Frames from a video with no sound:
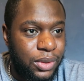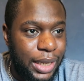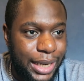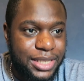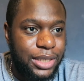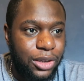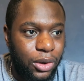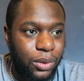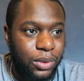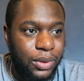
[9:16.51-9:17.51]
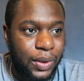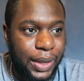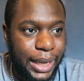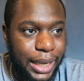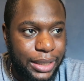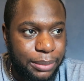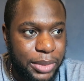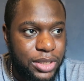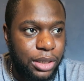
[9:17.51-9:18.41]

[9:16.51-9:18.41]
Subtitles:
Elastigirl, and Mr.